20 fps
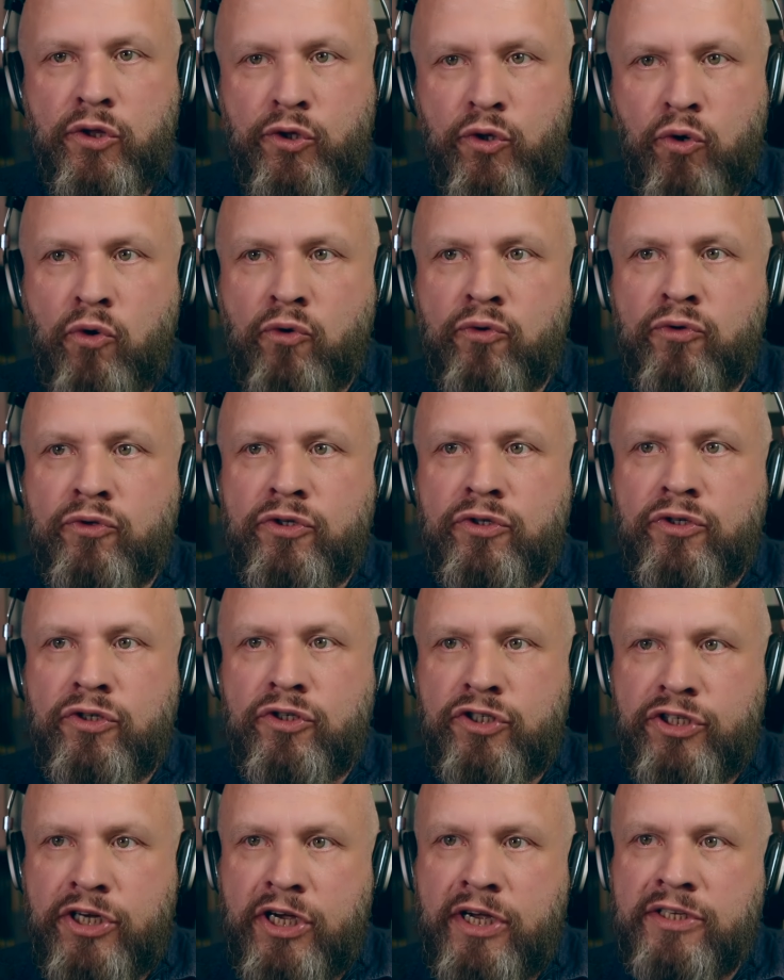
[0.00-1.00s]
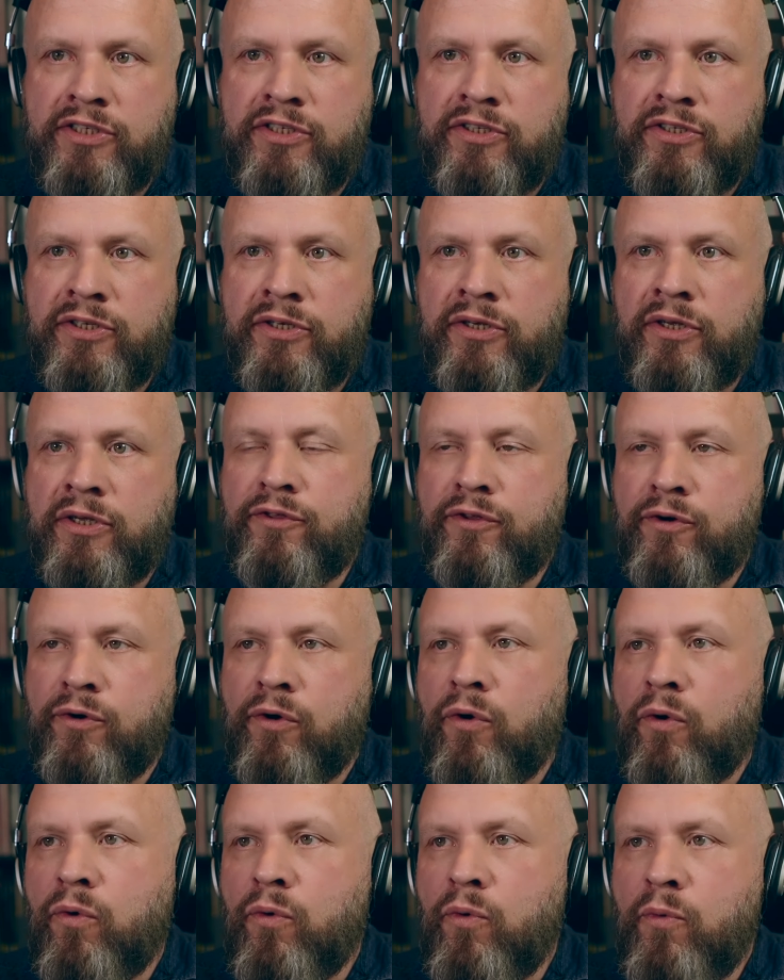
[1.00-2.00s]
Don't just
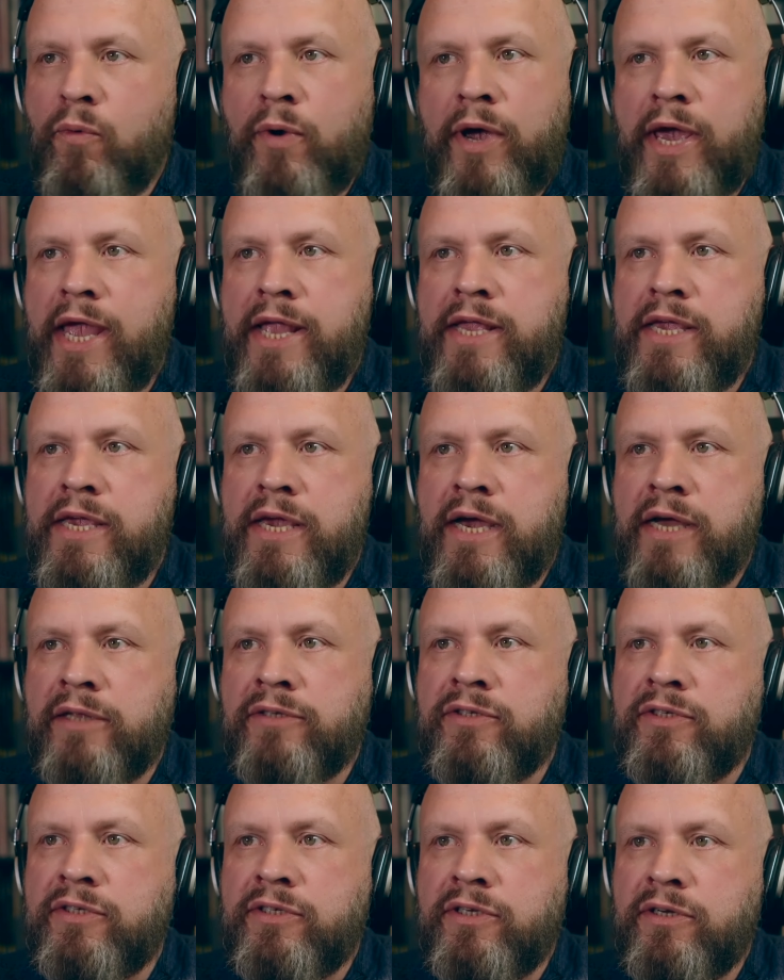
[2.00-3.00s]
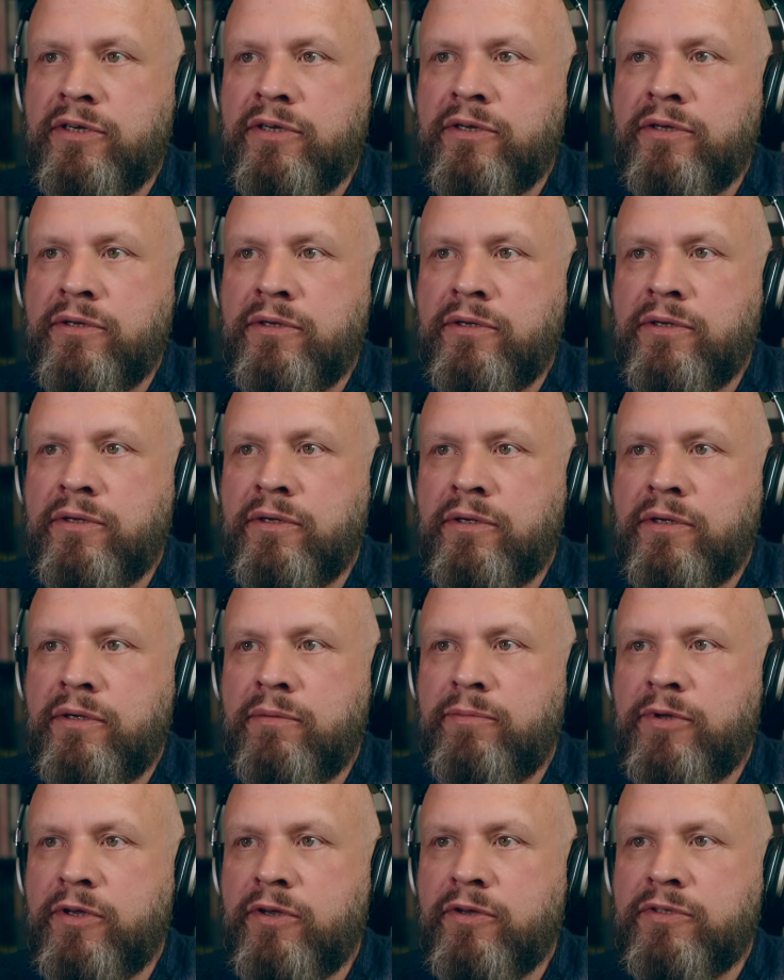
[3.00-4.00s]
throw any answer
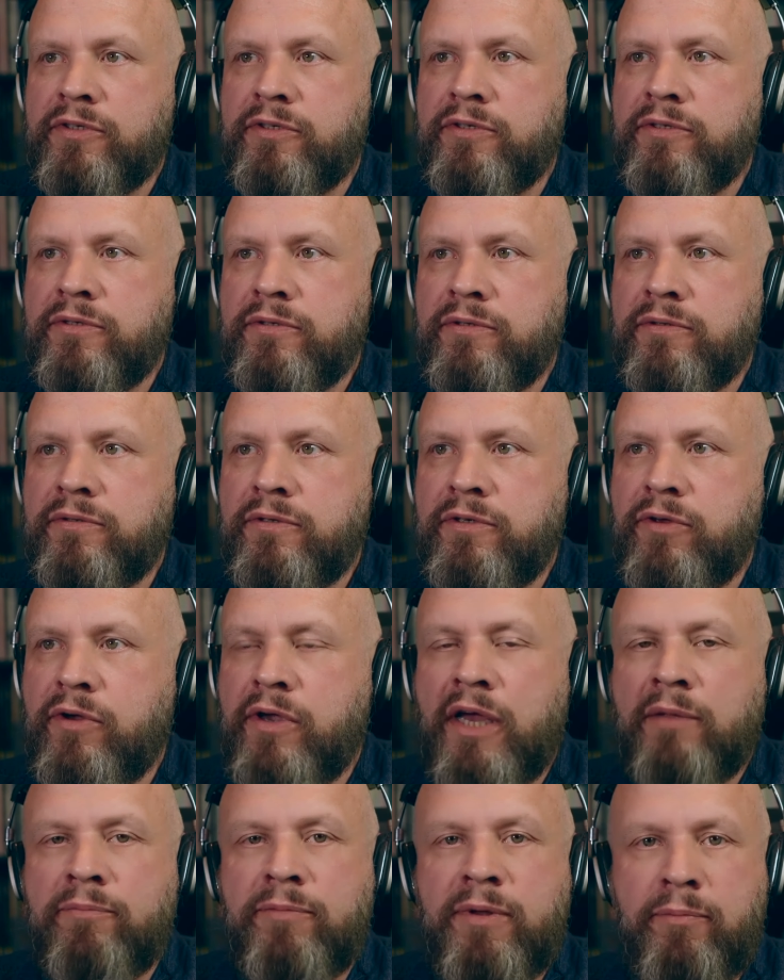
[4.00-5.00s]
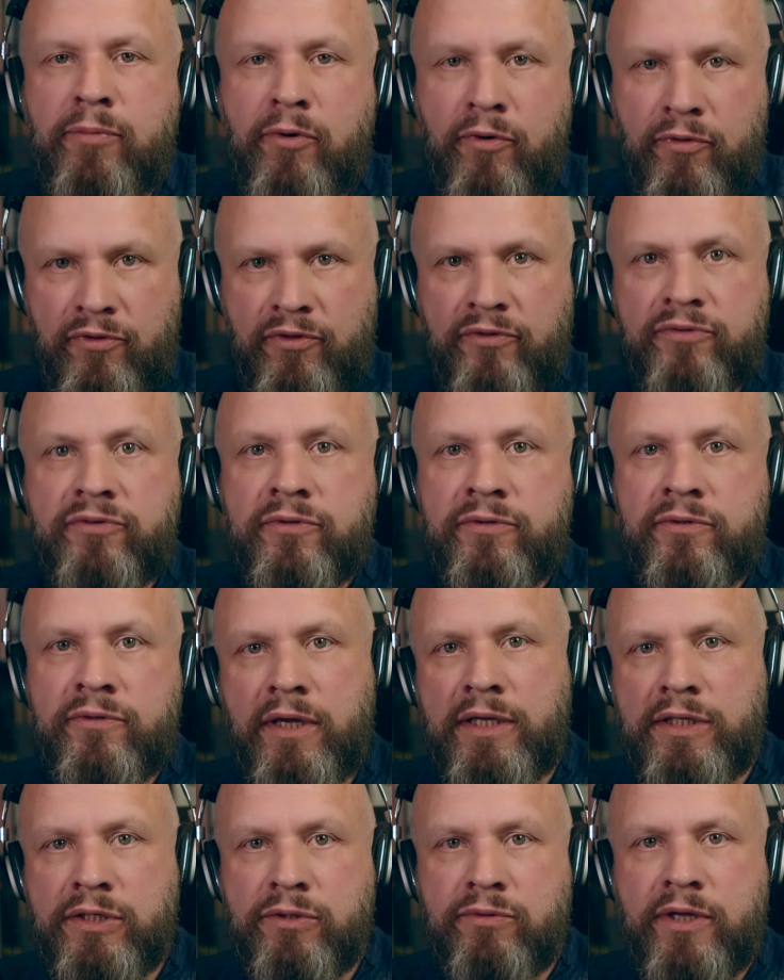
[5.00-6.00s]
because you can't be bothered
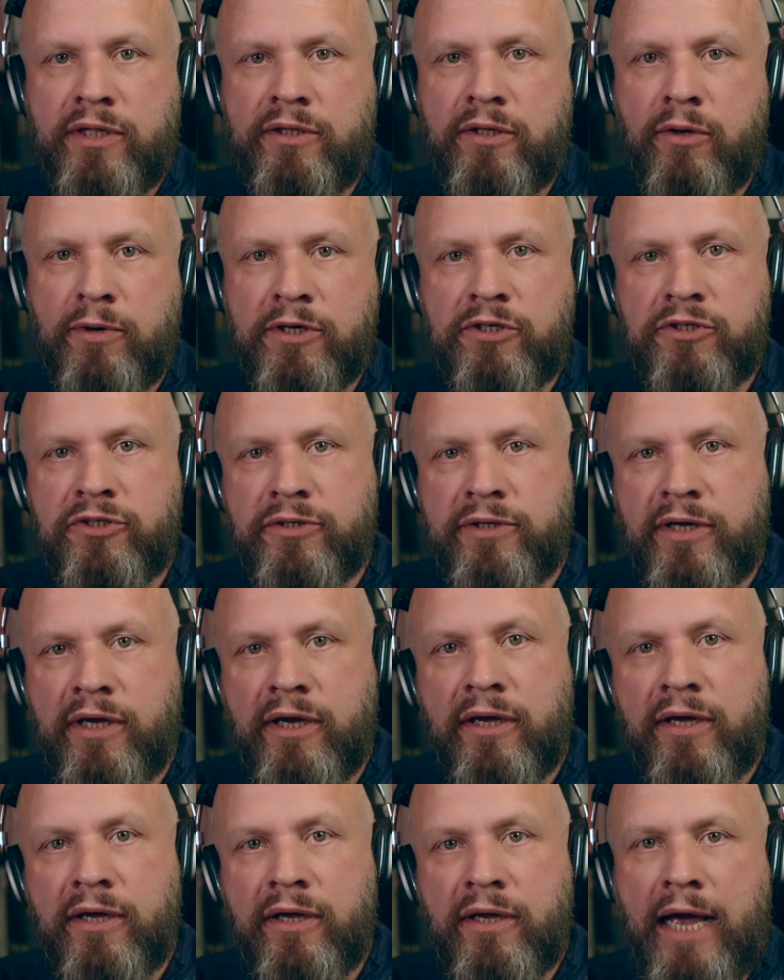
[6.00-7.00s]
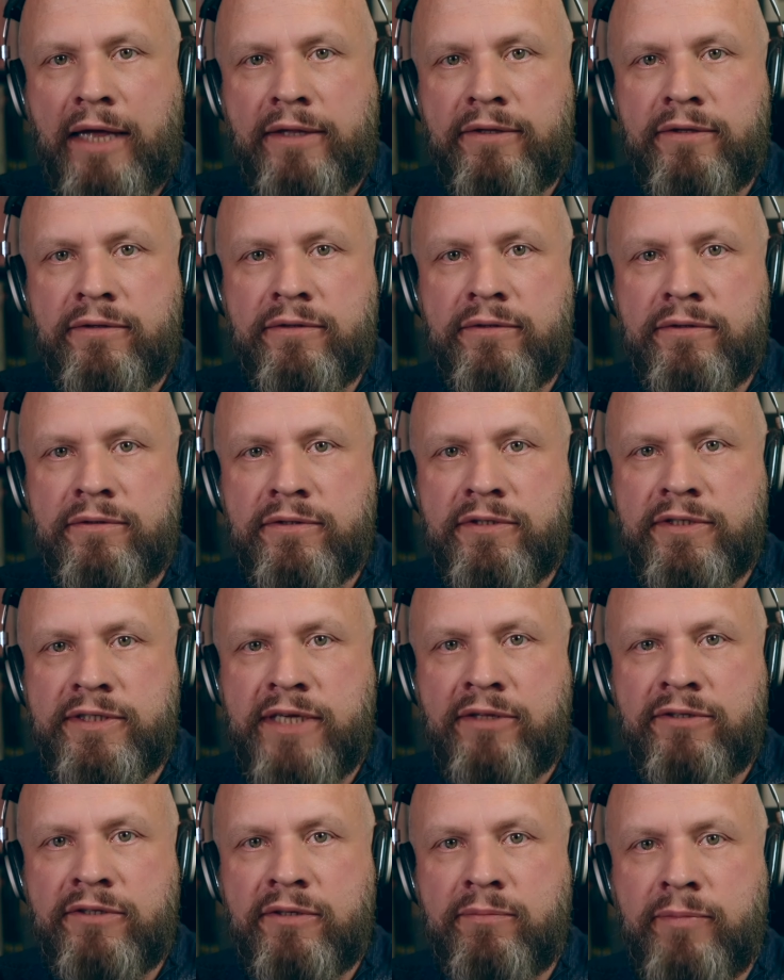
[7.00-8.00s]
into that questionnaire and
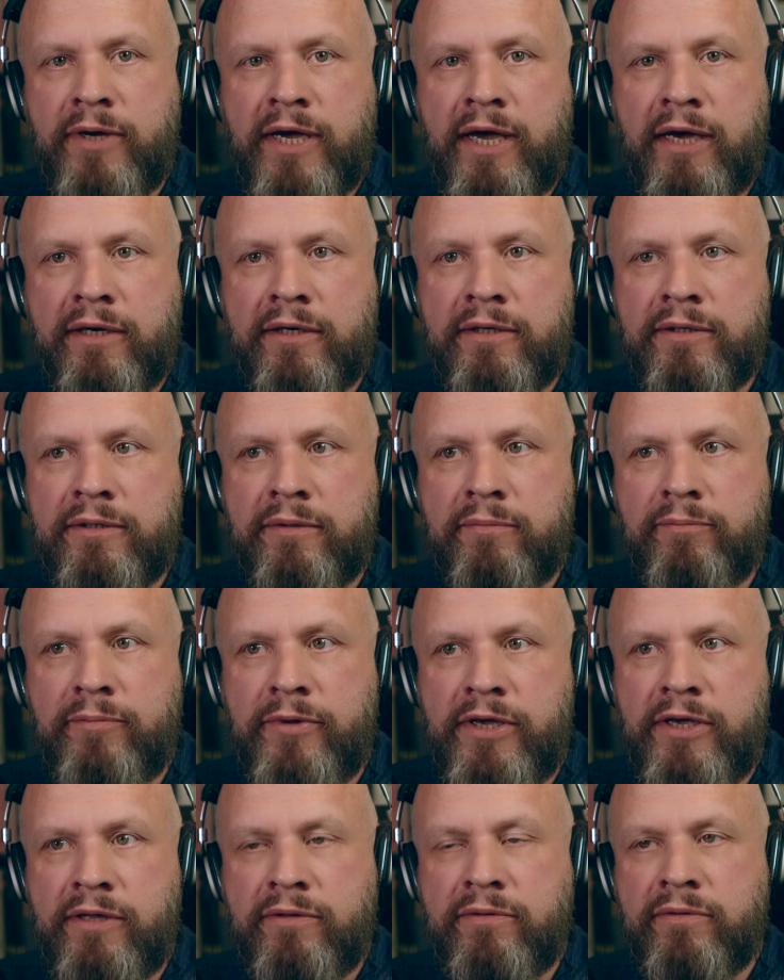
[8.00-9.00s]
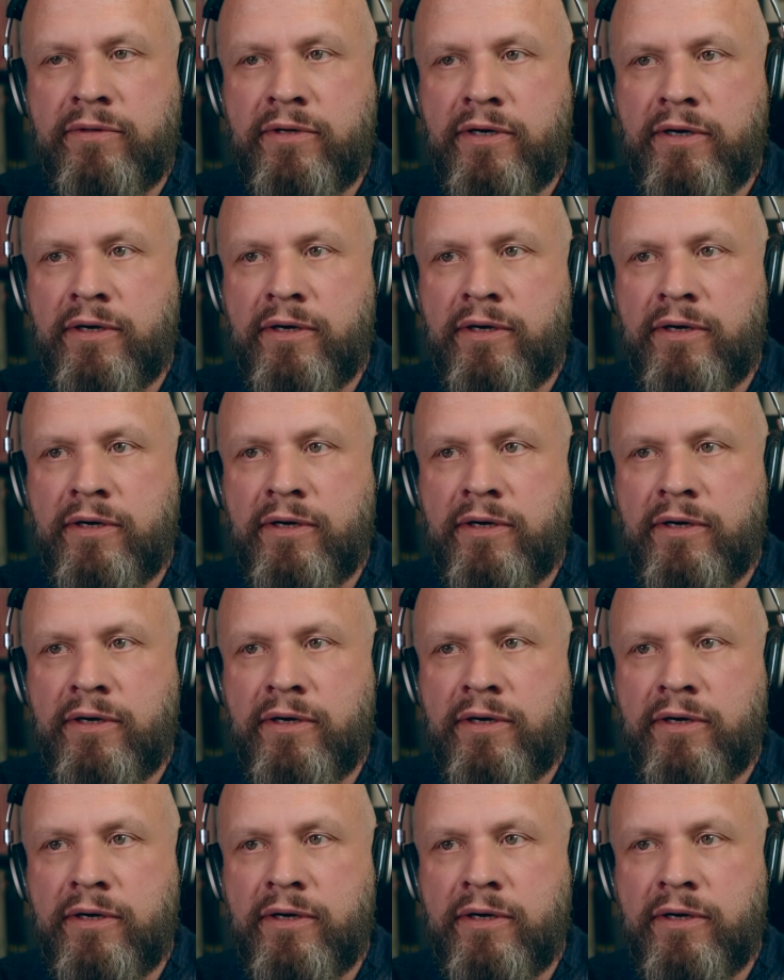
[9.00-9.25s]
send it back being